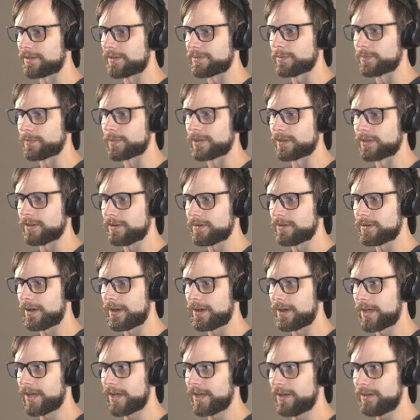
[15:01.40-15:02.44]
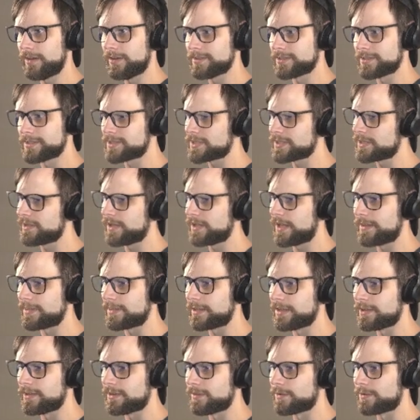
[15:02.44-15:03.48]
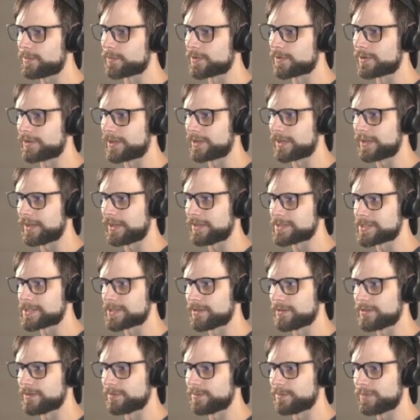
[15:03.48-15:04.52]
the window. Uh, still not the end of the world, I guess, though.